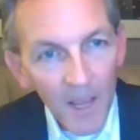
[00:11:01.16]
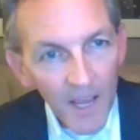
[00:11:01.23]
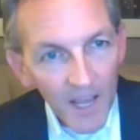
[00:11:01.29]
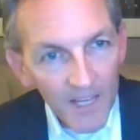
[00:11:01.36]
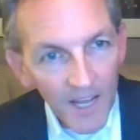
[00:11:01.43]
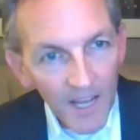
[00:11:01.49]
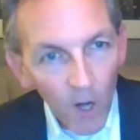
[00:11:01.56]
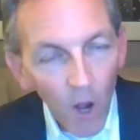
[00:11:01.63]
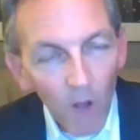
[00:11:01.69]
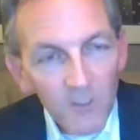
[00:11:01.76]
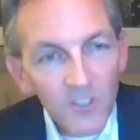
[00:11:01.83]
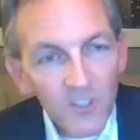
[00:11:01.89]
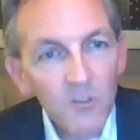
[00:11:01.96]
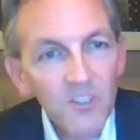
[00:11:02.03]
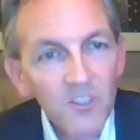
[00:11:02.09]
And I'd
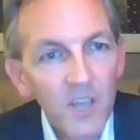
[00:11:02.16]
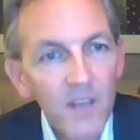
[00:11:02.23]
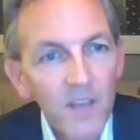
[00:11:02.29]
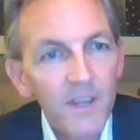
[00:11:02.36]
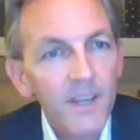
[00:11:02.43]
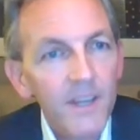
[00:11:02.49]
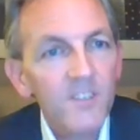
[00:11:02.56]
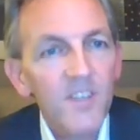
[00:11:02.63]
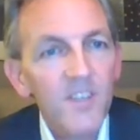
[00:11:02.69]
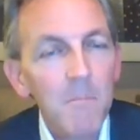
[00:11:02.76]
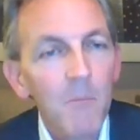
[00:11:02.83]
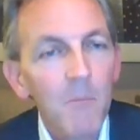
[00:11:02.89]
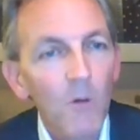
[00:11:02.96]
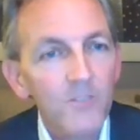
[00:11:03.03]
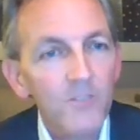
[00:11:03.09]
also say that it is a
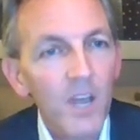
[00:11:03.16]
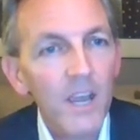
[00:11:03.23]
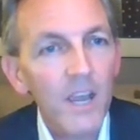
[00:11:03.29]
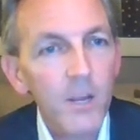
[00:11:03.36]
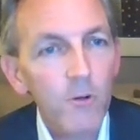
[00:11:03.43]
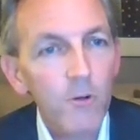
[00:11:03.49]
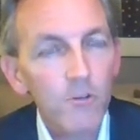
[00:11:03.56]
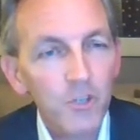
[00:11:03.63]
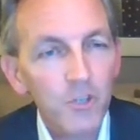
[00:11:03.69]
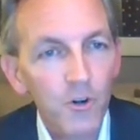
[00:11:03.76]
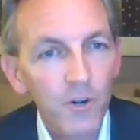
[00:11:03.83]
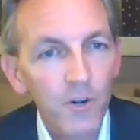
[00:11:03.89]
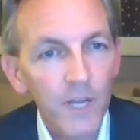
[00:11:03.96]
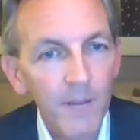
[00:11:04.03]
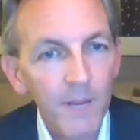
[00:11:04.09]
multi-year
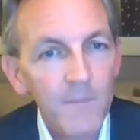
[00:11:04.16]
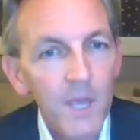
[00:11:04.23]
journey,